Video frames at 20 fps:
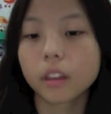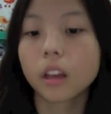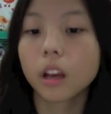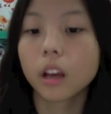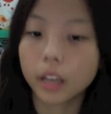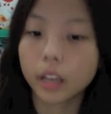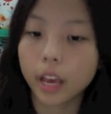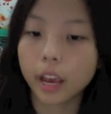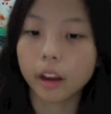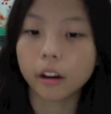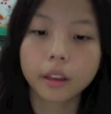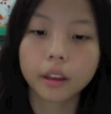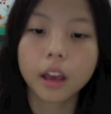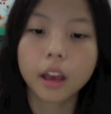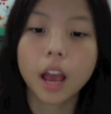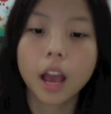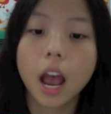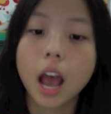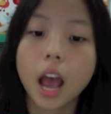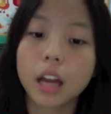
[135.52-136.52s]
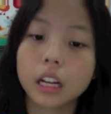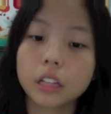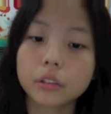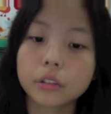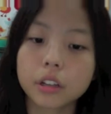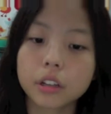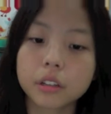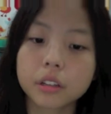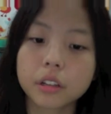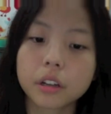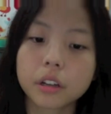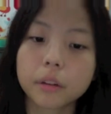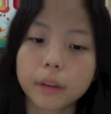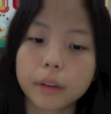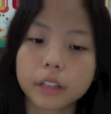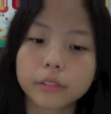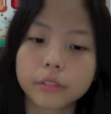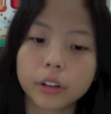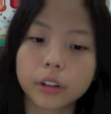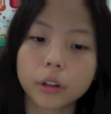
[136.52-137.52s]
Care. Hannah trusted her
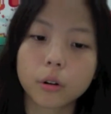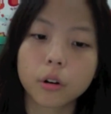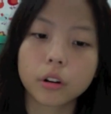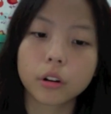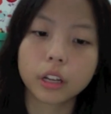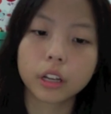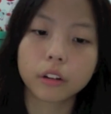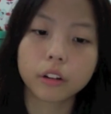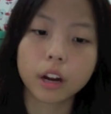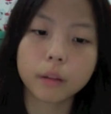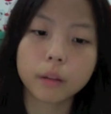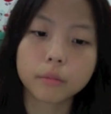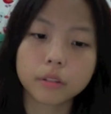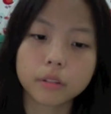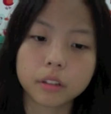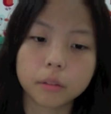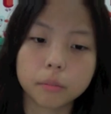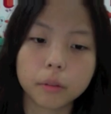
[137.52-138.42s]
best friend Courtney Crimson,